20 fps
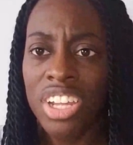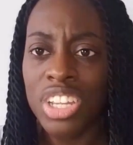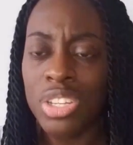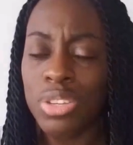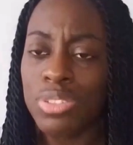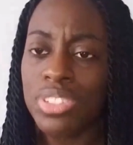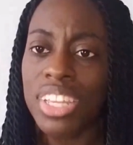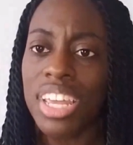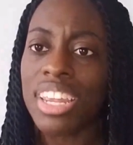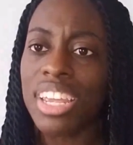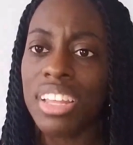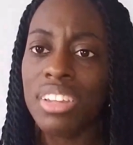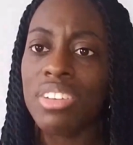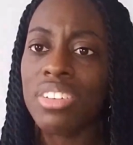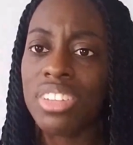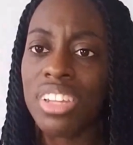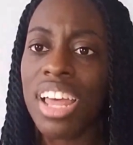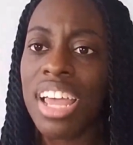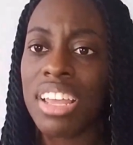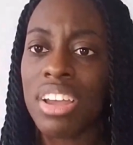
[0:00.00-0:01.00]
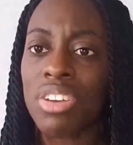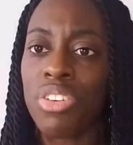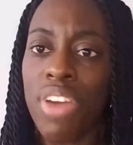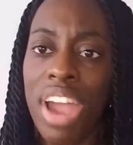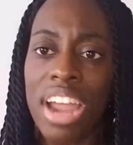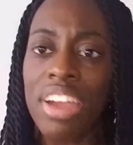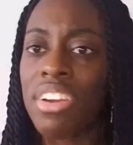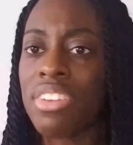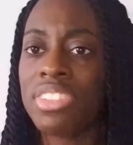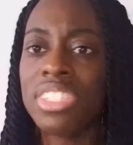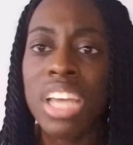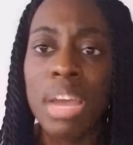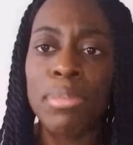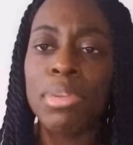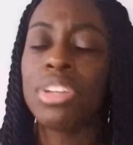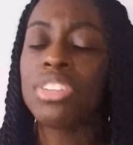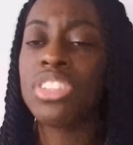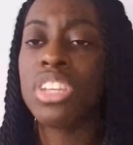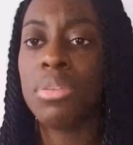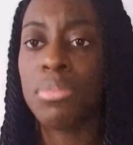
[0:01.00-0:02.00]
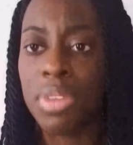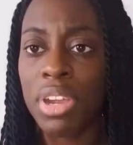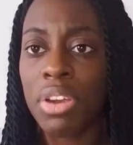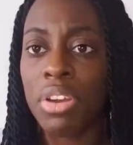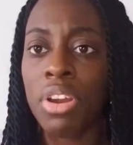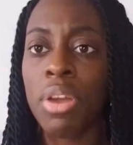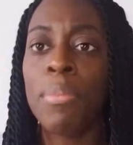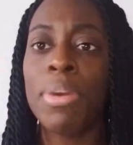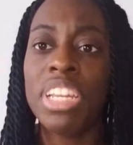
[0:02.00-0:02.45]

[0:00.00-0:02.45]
You said he looked like a cracker every time he looks in the mirror,